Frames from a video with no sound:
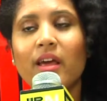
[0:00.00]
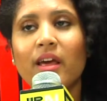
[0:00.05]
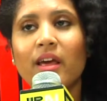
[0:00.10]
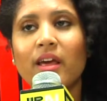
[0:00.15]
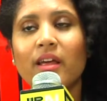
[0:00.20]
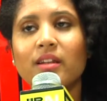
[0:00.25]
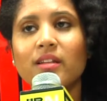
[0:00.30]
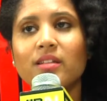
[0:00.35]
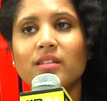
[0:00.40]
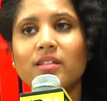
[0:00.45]

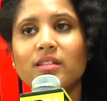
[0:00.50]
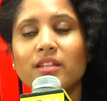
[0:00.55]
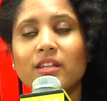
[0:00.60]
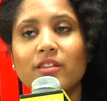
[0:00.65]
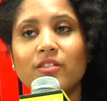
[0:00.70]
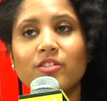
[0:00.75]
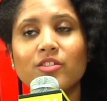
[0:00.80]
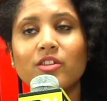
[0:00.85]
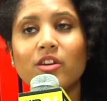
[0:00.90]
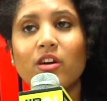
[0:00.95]
And
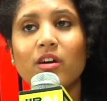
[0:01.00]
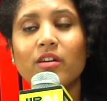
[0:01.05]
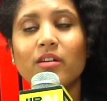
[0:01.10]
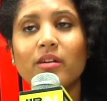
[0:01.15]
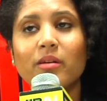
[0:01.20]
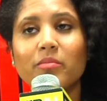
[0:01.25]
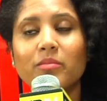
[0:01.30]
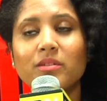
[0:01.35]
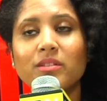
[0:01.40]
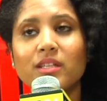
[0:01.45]
the other
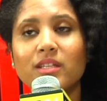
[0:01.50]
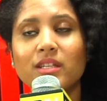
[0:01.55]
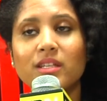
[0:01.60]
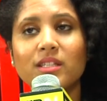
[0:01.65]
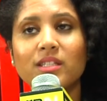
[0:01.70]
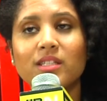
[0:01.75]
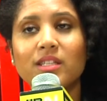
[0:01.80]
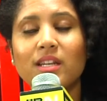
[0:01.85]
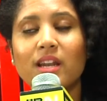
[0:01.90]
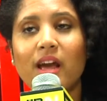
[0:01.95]
song I'm
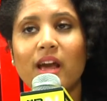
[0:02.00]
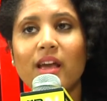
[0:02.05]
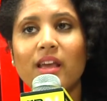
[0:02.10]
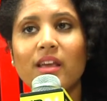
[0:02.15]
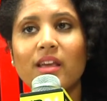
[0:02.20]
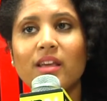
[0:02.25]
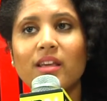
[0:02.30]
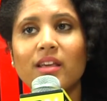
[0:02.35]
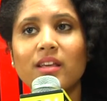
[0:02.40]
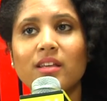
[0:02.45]
singing
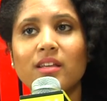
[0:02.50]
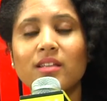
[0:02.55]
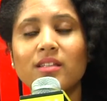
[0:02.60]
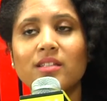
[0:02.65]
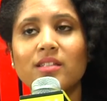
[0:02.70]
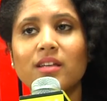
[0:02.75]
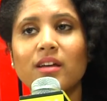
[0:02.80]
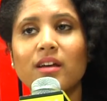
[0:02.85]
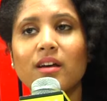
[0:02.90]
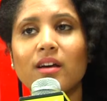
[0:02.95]
tonight
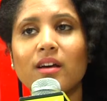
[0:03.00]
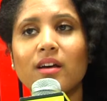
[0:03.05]
is,